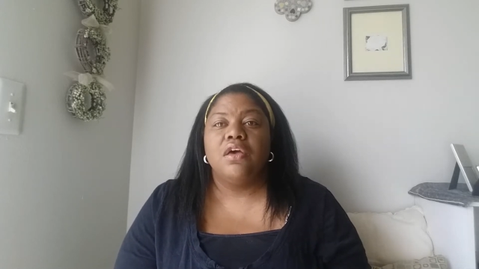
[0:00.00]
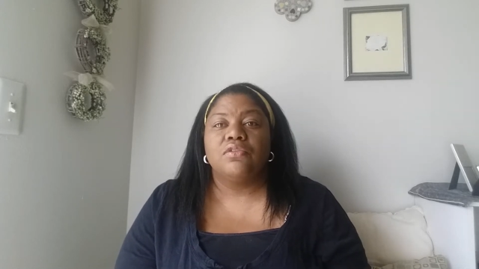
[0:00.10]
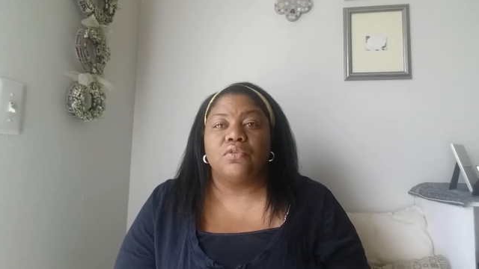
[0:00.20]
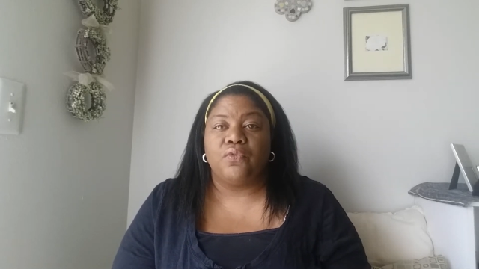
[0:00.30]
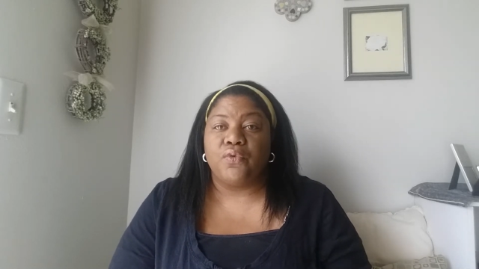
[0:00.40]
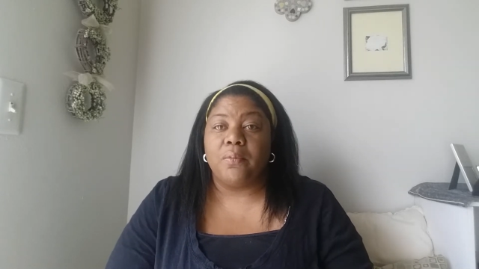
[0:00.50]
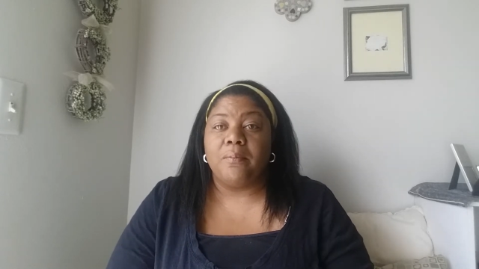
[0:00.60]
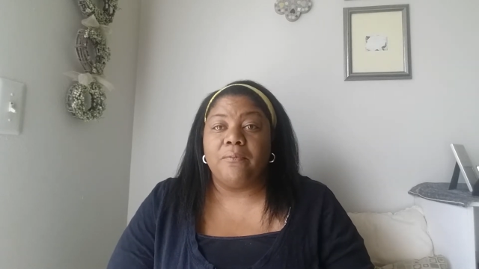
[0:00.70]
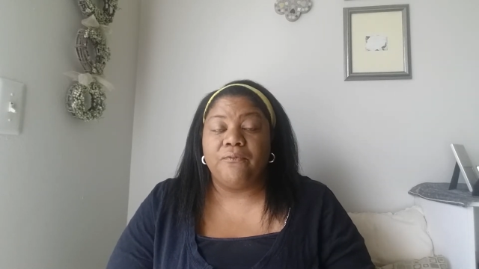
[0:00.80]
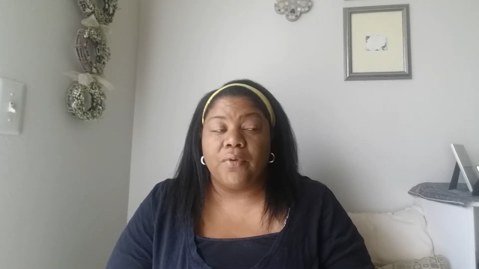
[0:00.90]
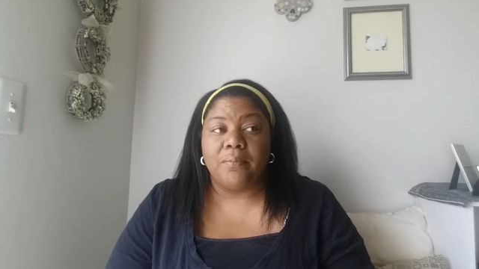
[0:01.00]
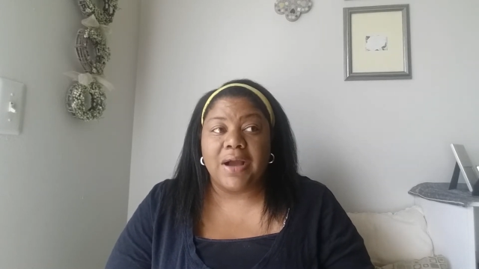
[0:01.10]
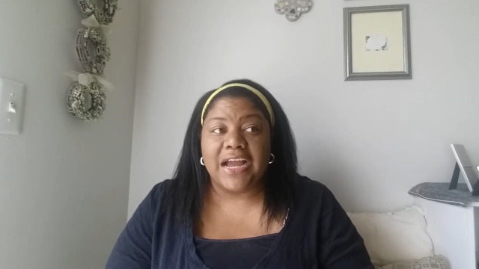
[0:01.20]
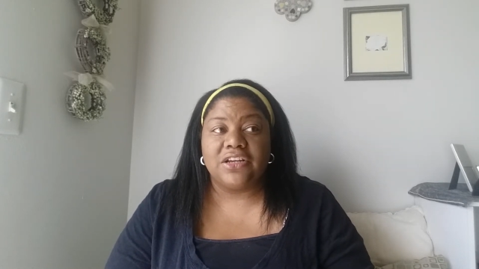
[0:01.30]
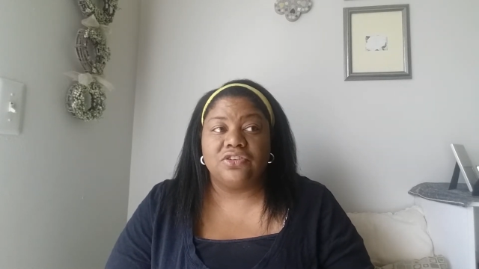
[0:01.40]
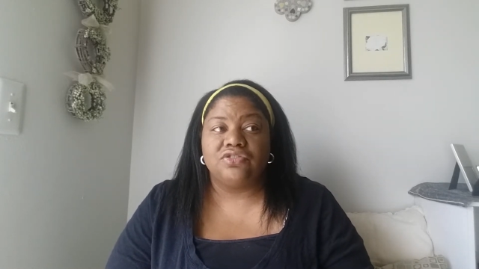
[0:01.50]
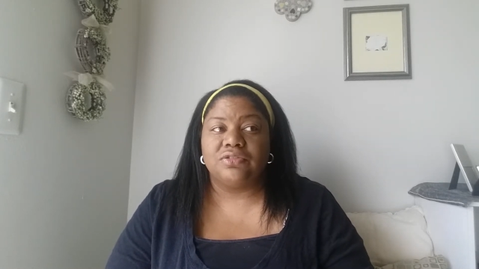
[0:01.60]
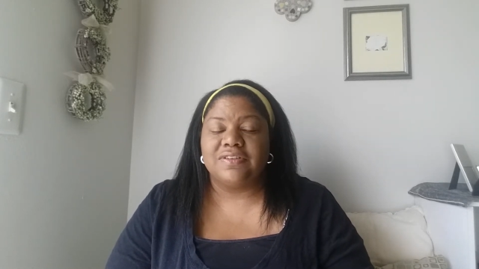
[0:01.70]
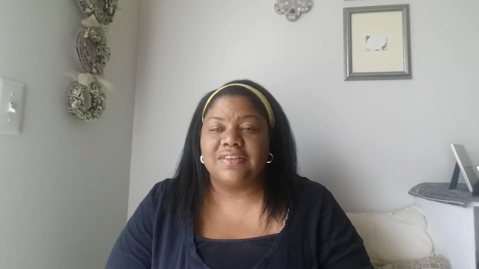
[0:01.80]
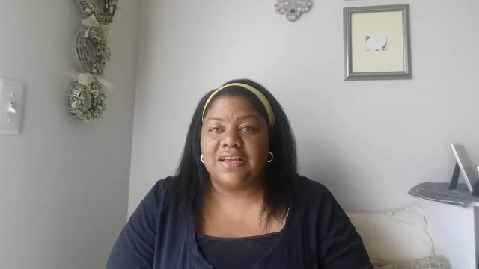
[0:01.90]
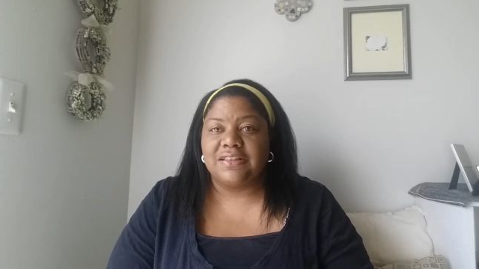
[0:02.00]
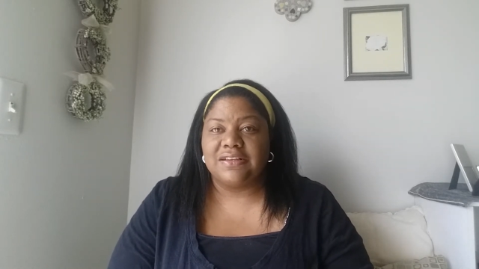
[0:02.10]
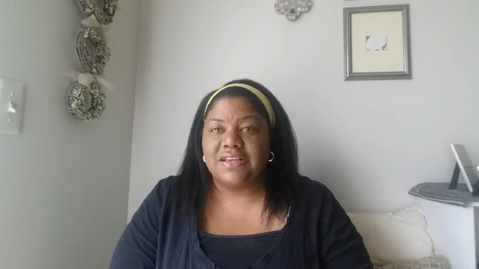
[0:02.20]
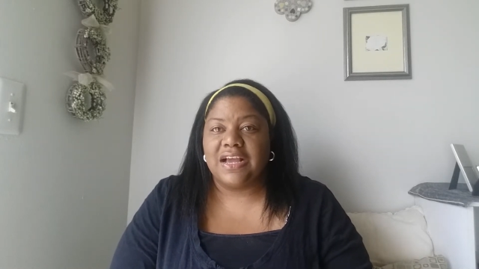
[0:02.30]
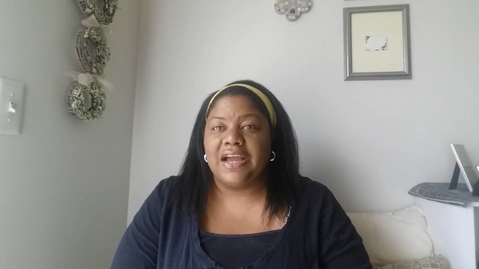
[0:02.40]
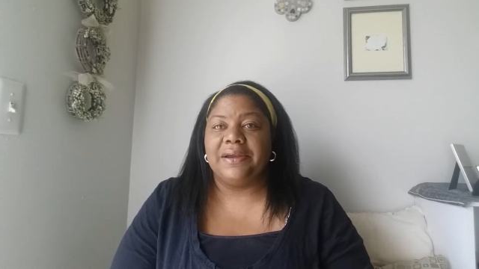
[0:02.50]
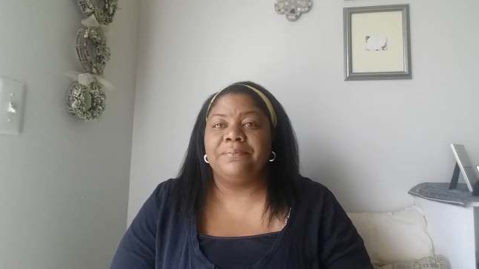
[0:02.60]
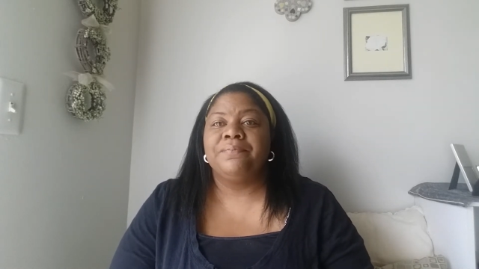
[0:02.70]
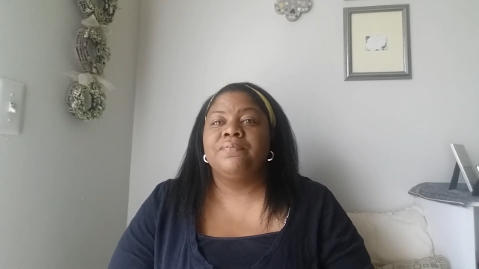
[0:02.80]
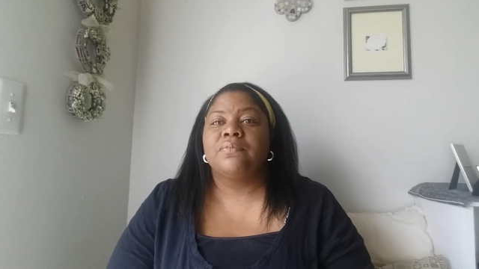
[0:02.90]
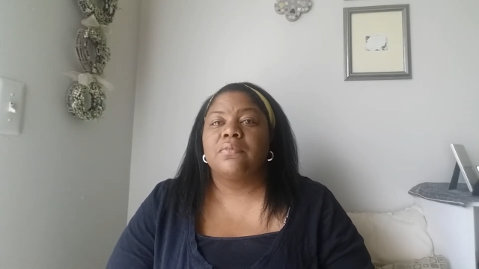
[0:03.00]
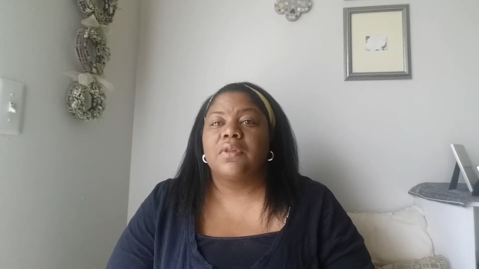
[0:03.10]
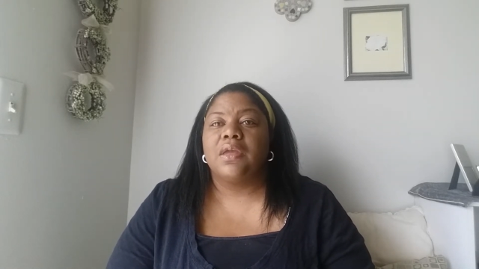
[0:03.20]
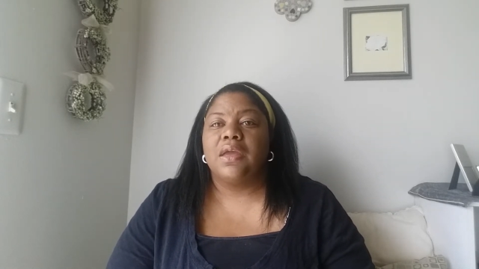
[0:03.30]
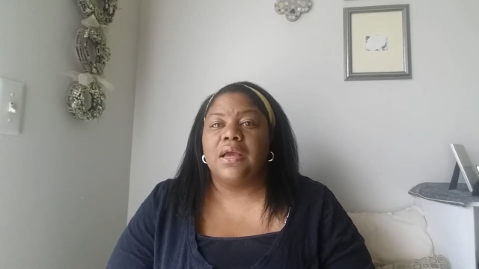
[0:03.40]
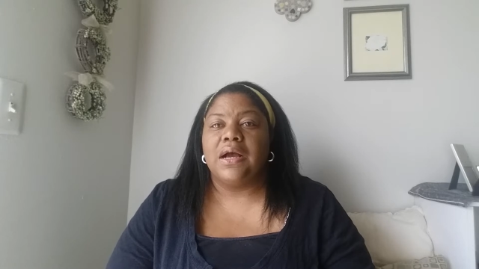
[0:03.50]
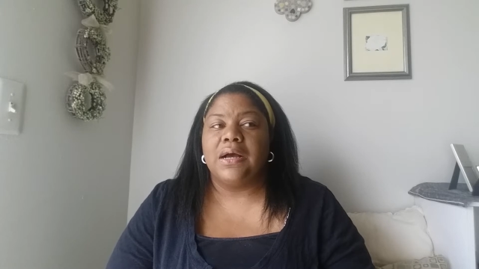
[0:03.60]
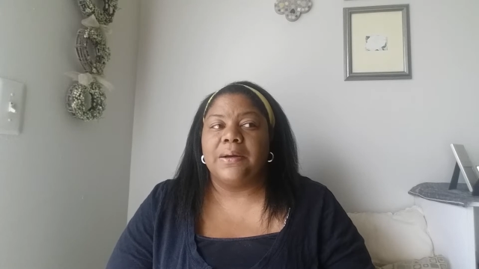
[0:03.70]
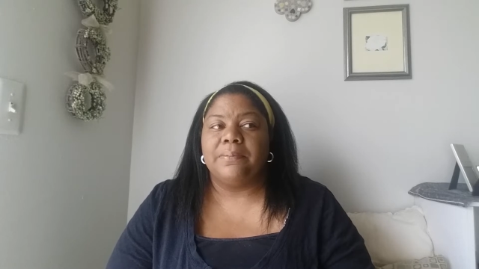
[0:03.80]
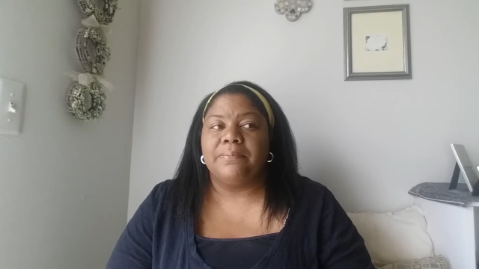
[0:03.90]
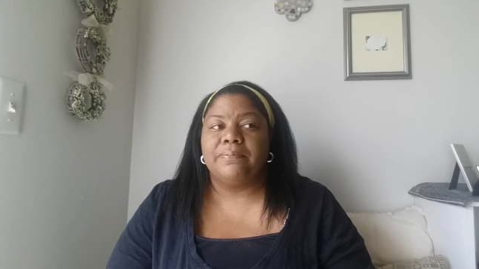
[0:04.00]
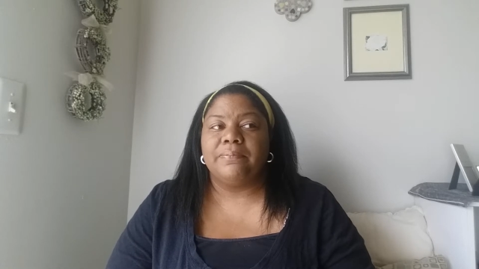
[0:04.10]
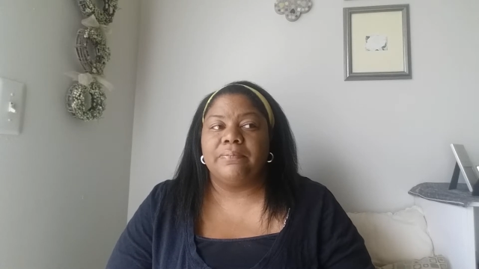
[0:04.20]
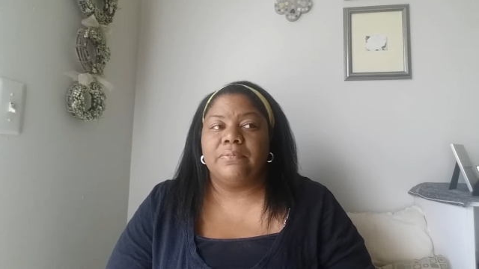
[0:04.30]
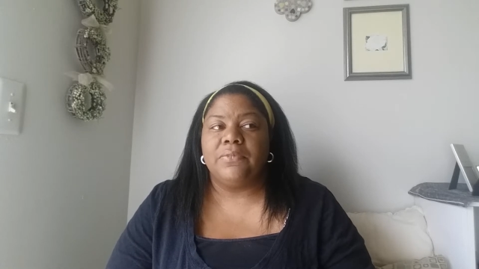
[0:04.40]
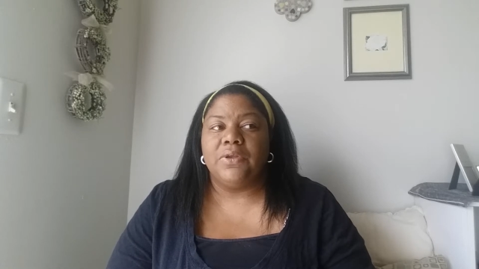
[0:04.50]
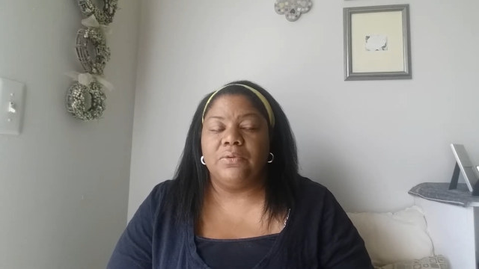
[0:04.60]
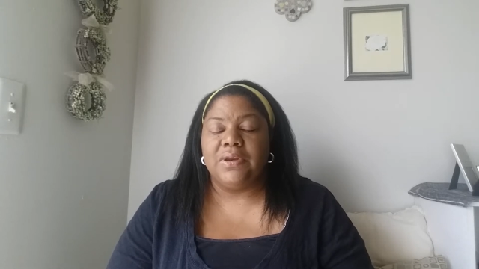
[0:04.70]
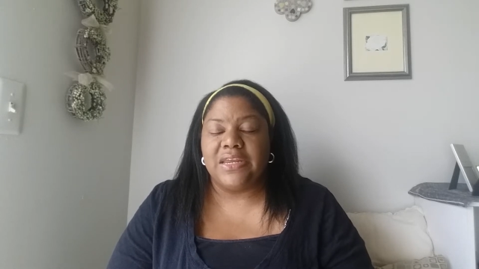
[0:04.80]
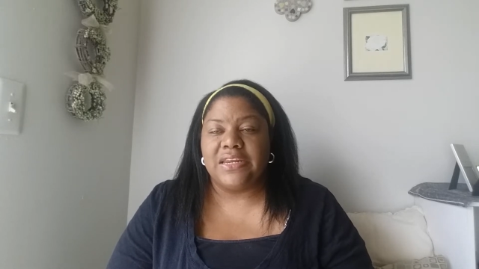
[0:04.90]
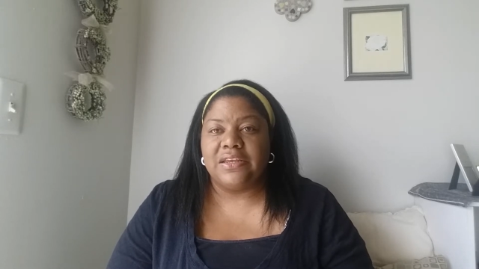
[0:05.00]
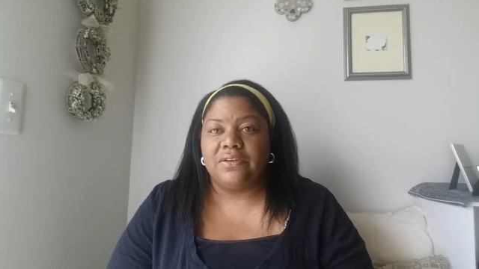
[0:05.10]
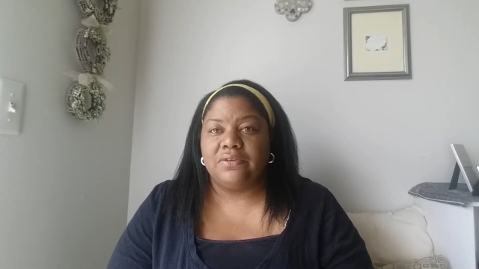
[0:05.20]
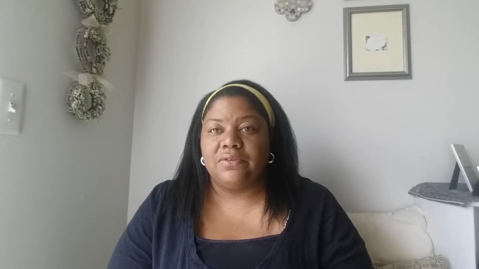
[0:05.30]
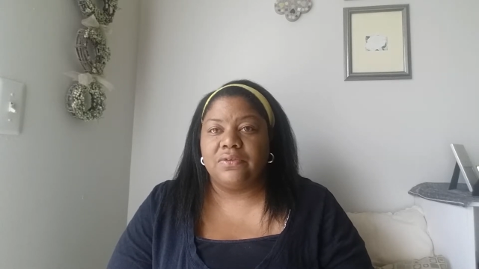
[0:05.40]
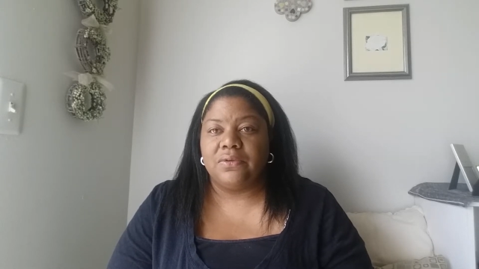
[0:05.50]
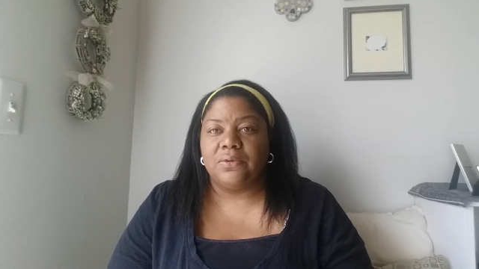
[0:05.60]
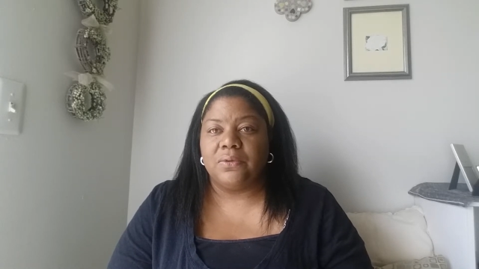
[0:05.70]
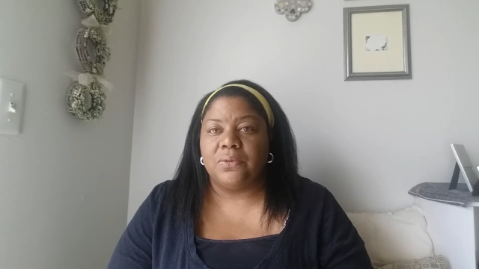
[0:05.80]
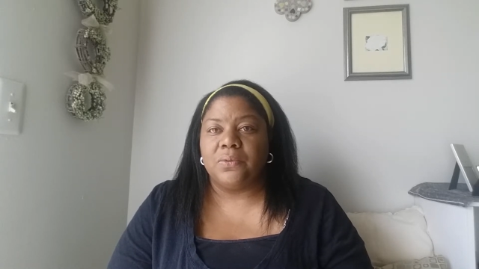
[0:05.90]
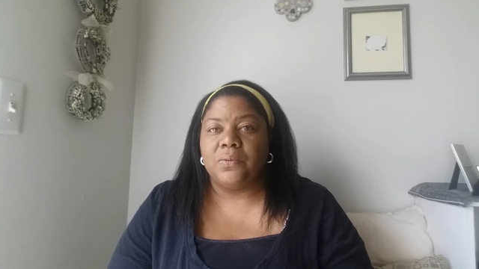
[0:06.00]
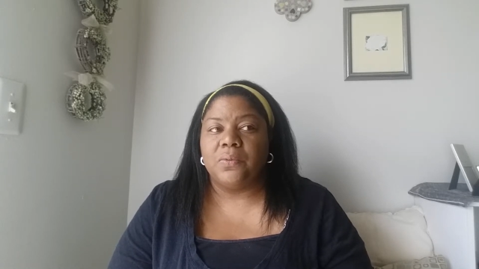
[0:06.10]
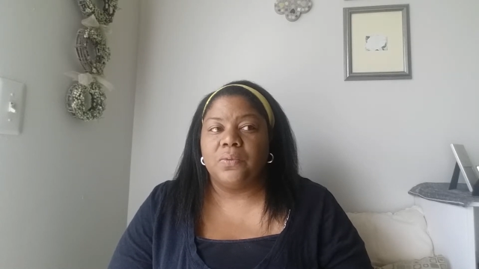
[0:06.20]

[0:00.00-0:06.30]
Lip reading: So for my insurance at the time, um, you needed to